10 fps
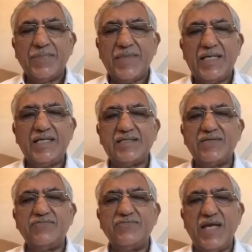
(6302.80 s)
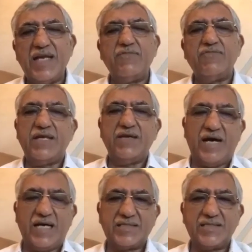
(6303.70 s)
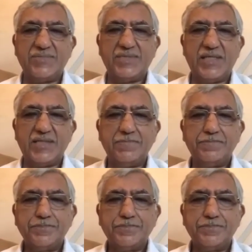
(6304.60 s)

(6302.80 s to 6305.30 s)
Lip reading: that it is a very, very vast subject.